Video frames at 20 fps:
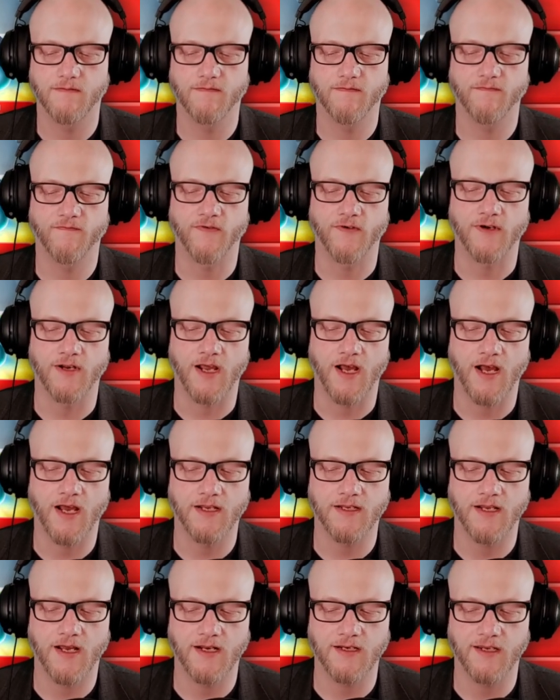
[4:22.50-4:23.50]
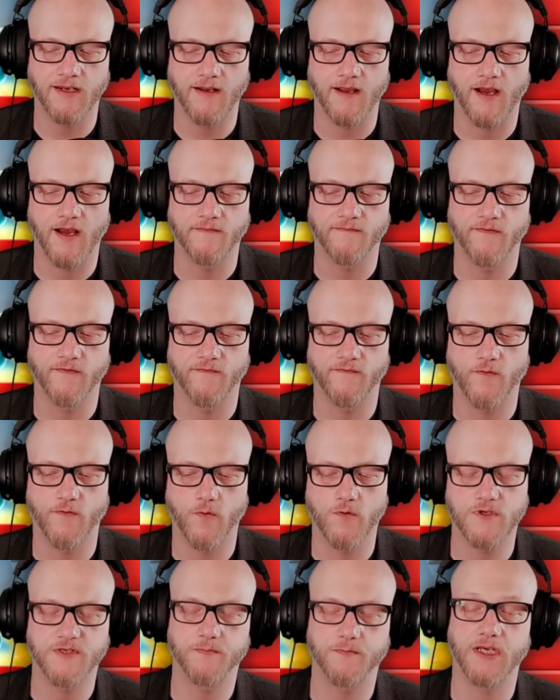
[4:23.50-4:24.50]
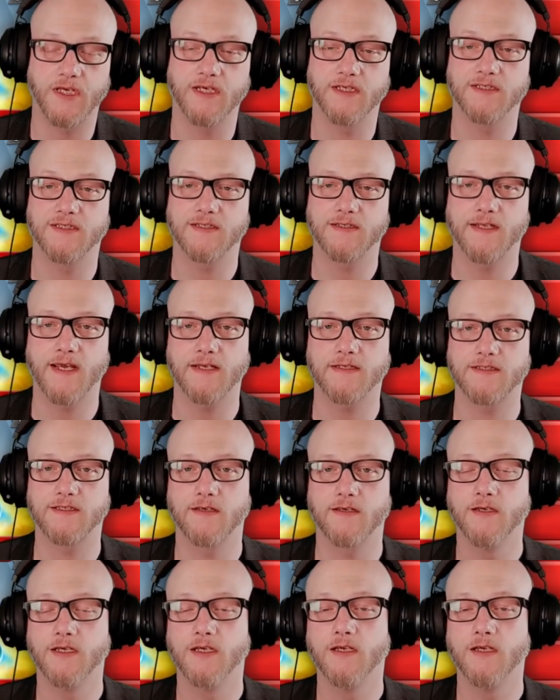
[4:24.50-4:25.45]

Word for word: for $9.99 for 4 spins, that's